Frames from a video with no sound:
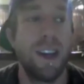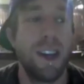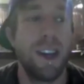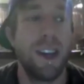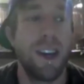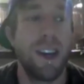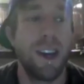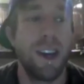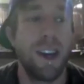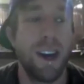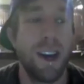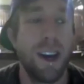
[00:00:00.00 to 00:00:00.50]

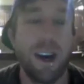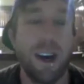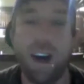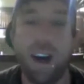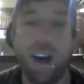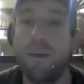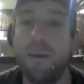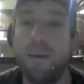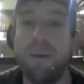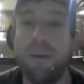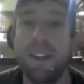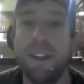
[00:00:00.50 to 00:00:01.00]
a
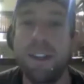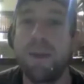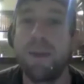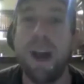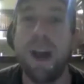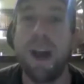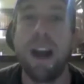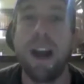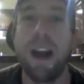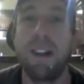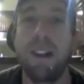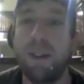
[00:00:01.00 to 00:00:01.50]
couple months
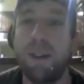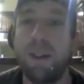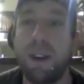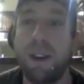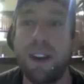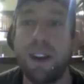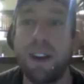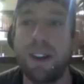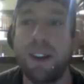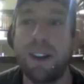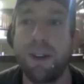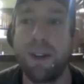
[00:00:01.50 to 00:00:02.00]
prior to
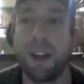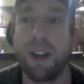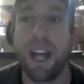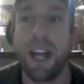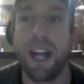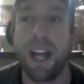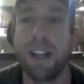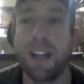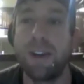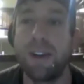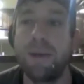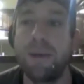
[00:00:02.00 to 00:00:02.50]
our
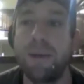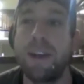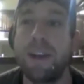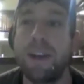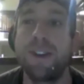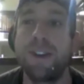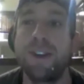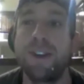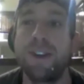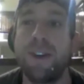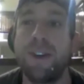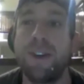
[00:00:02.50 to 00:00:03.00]
last trip
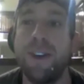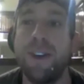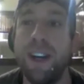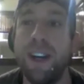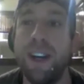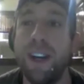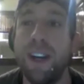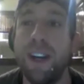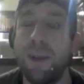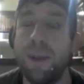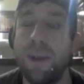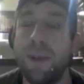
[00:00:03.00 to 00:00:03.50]
there. So
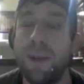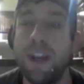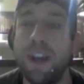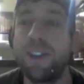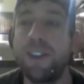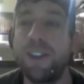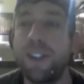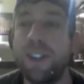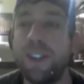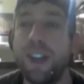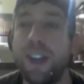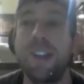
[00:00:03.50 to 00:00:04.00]
we
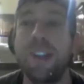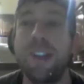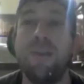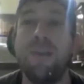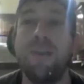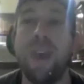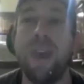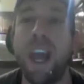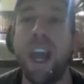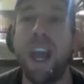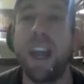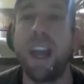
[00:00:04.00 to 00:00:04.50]
definitely saw
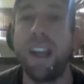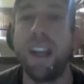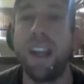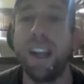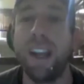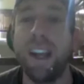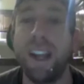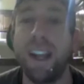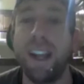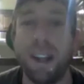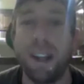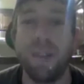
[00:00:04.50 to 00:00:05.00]
Japan
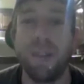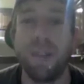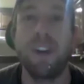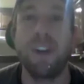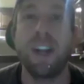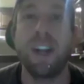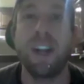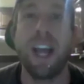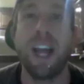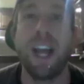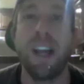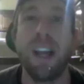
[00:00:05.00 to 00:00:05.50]
in a
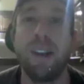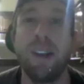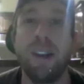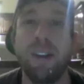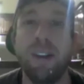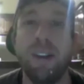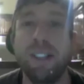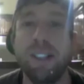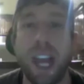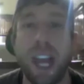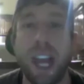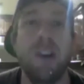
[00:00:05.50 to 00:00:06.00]
different light,
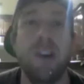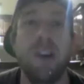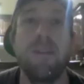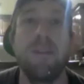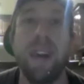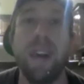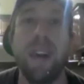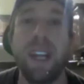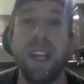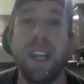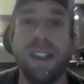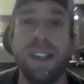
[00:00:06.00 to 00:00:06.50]
staying on
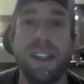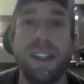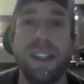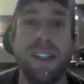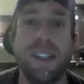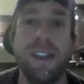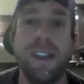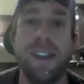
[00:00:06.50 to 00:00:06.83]
bases and